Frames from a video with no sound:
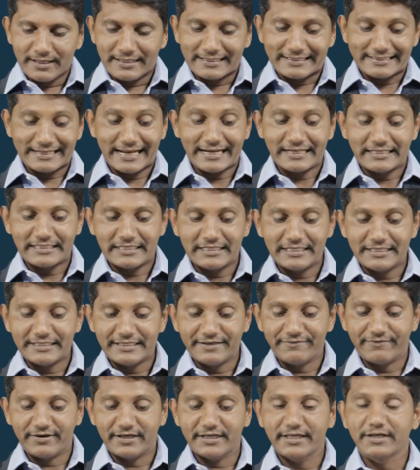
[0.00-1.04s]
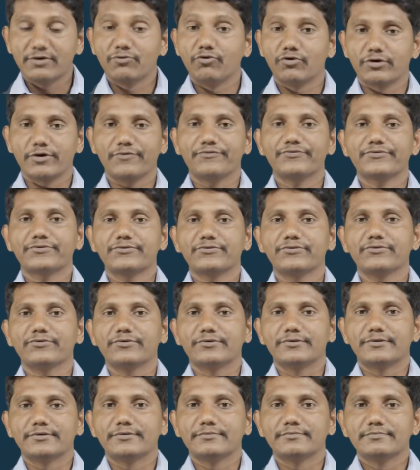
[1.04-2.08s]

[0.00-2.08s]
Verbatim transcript: rightly dividing word of truth.